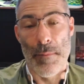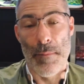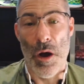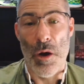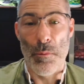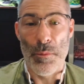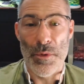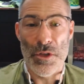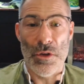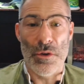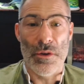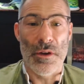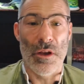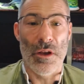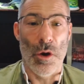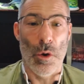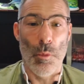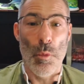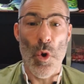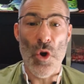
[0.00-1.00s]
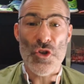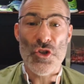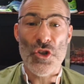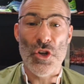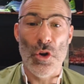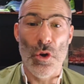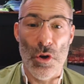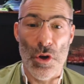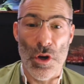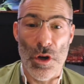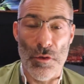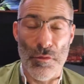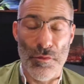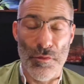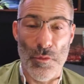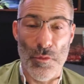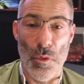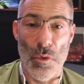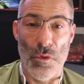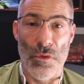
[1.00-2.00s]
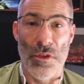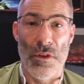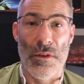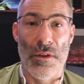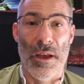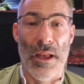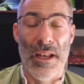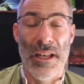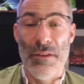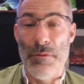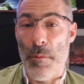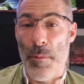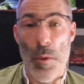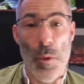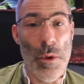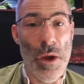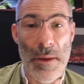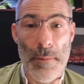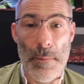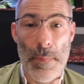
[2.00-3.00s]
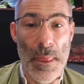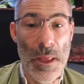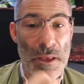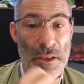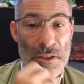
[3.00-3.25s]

I'll be doing a watch along for the Liverpool game.